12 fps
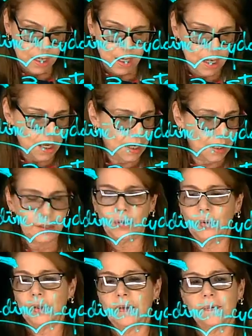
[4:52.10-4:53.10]
I
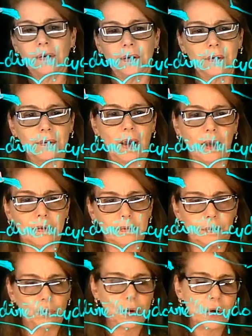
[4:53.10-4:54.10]
notice here that the
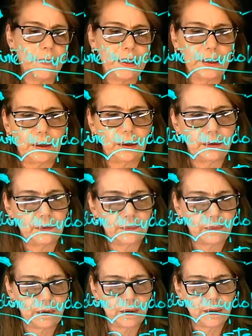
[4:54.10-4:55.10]
bromine is
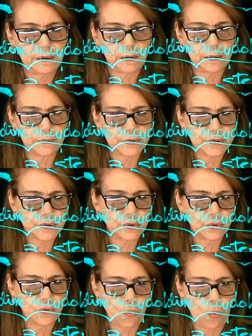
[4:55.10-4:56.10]
in carbon
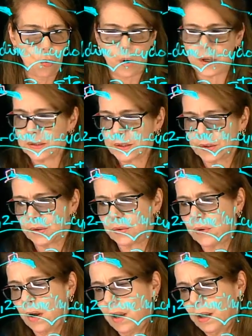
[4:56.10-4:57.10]
2, 1, 2,
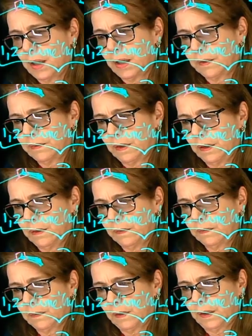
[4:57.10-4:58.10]
and this
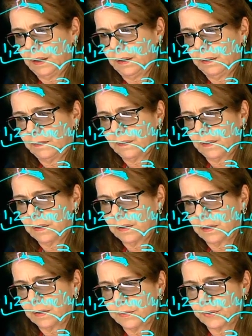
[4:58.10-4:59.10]
is in
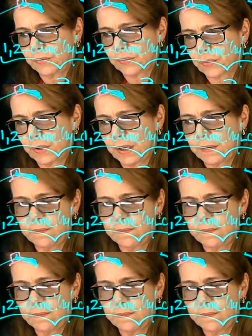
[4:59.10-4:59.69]
carbon 3.